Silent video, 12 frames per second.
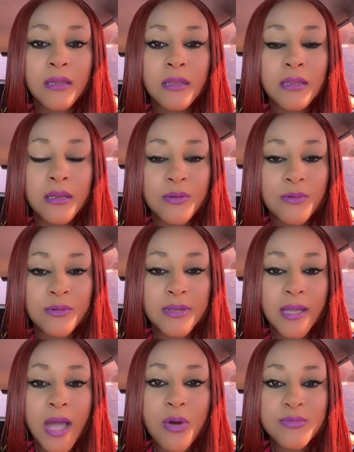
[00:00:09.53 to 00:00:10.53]
you know, the
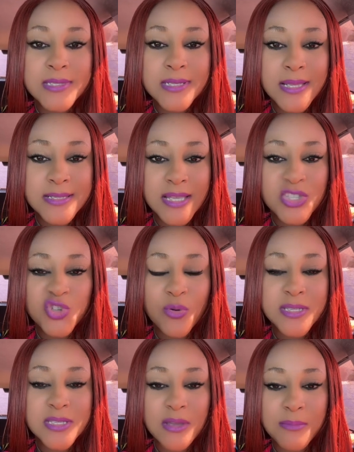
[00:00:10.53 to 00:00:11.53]
councillors and so
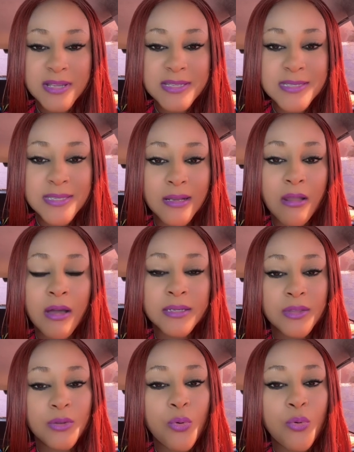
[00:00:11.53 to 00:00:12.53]
on. Some are still
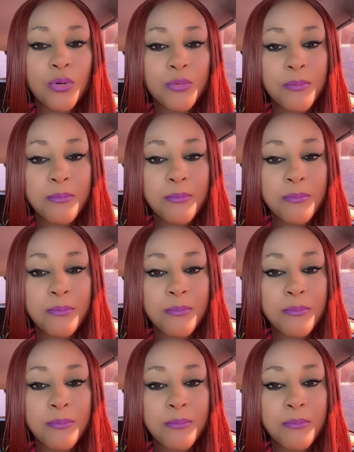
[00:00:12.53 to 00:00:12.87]
under the whole